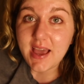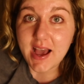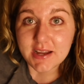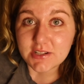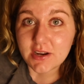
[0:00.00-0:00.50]

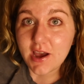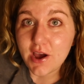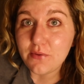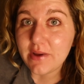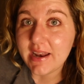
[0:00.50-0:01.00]
I don't
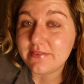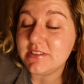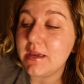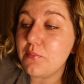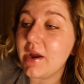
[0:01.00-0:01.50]
know. We'll have
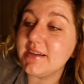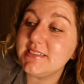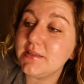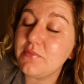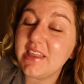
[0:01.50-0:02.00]
to keep
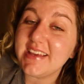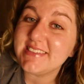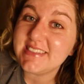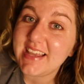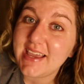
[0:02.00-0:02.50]
practicing with it
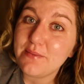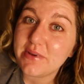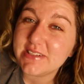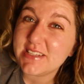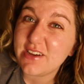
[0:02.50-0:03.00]
and see.
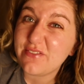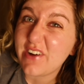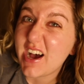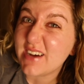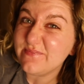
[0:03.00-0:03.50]
But so
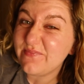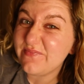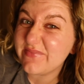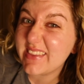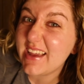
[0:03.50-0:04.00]
far,
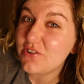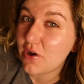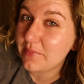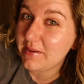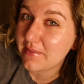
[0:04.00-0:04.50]

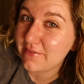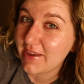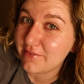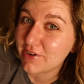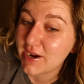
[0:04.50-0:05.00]
not been my
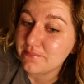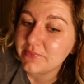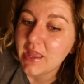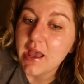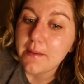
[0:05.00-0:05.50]
favourite.
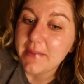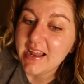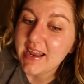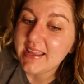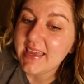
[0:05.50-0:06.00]
But I
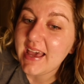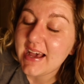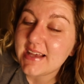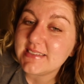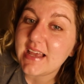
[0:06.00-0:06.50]
like it
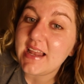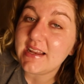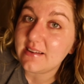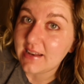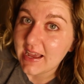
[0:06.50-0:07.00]
as a
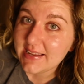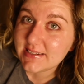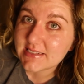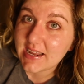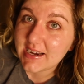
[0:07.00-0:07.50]
little
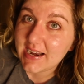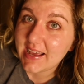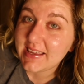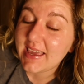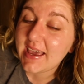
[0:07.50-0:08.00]
light and I
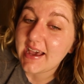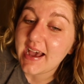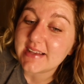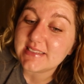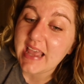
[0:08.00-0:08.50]
like it
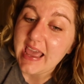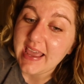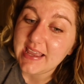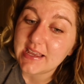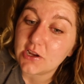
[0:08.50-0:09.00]
as
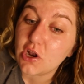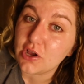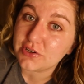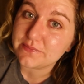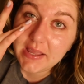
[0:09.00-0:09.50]
a
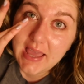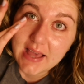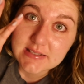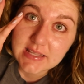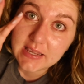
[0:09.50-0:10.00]
clock. But
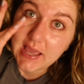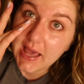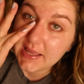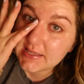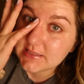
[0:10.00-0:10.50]
yeah,
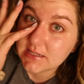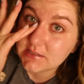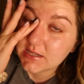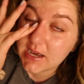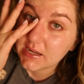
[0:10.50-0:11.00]
skincare is
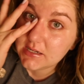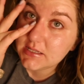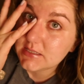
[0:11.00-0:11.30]
done.